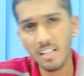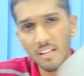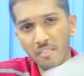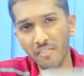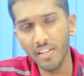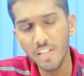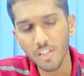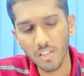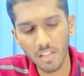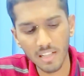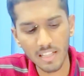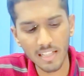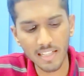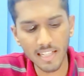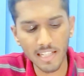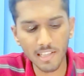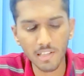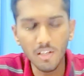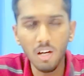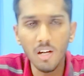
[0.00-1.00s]
in a video, in a
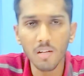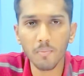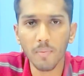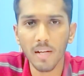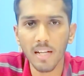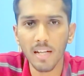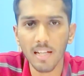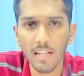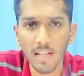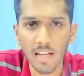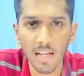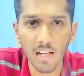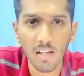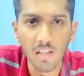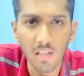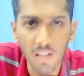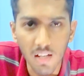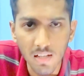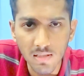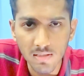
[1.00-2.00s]
TED talk by Harold
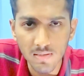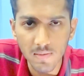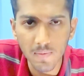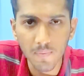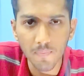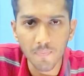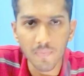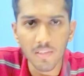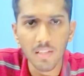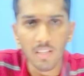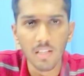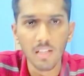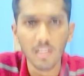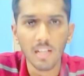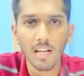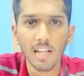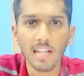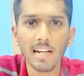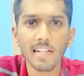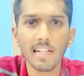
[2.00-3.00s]
Haas,
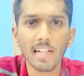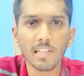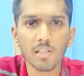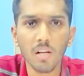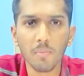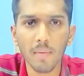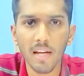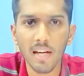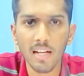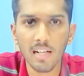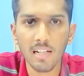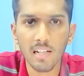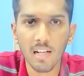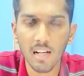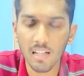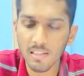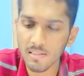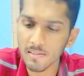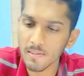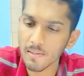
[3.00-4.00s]
in a TED talk by Harold
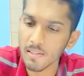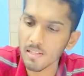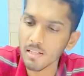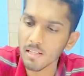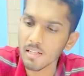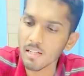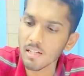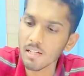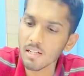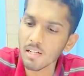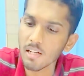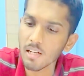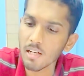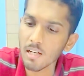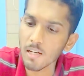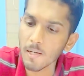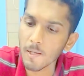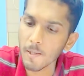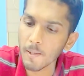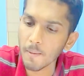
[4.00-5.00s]
Haas,
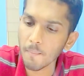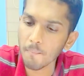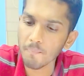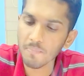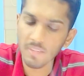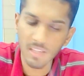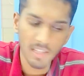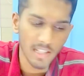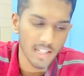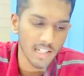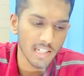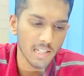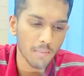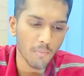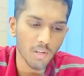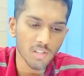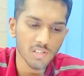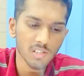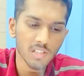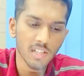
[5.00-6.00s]
he
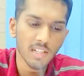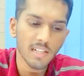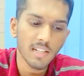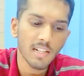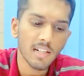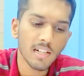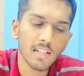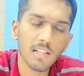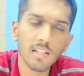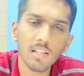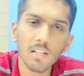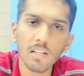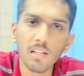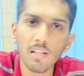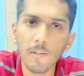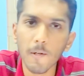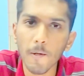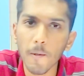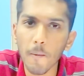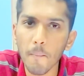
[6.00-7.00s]
demonstrated
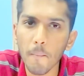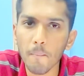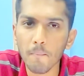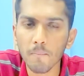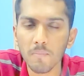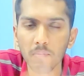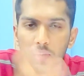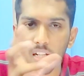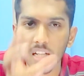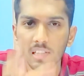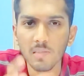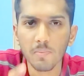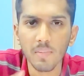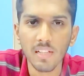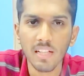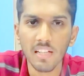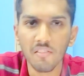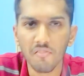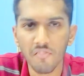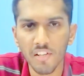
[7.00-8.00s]

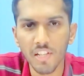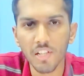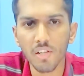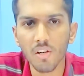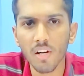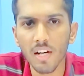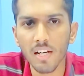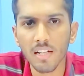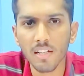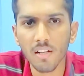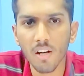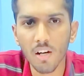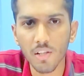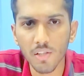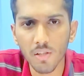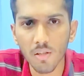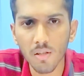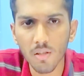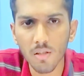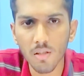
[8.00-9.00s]
transmitting video and
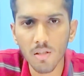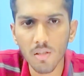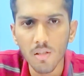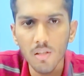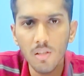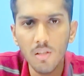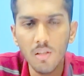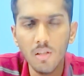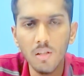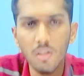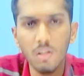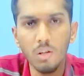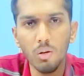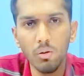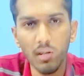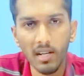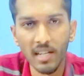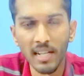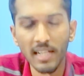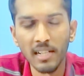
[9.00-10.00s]
audio
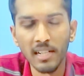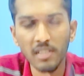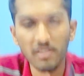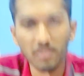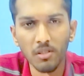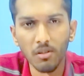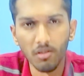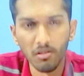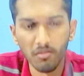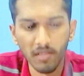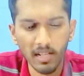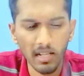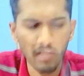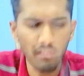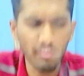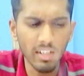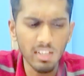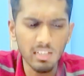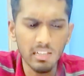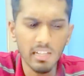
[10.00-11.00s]
over light or via
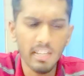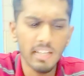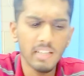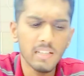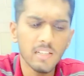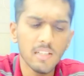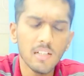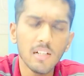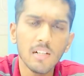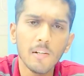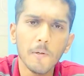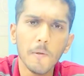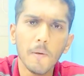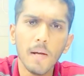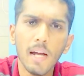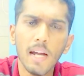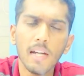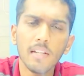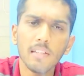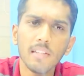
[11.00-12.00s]
white light,
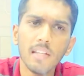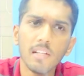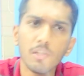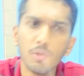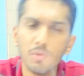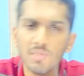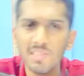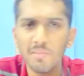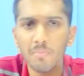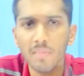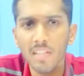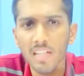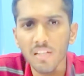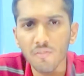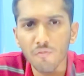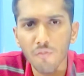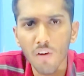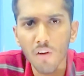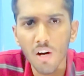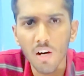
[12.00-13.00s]
and then to
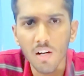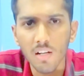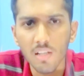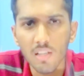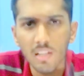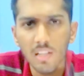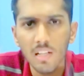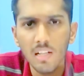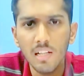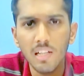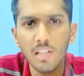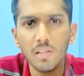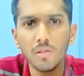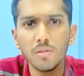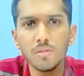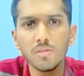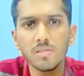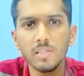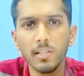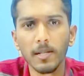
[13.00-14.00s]
simulate fog, he
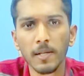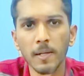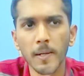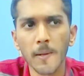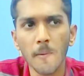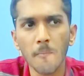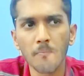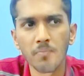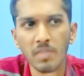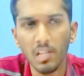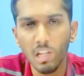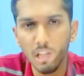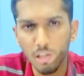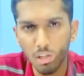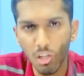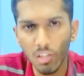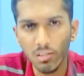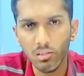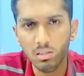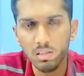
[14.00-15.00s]
used uh,
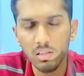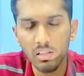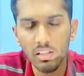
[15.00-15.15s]
cloth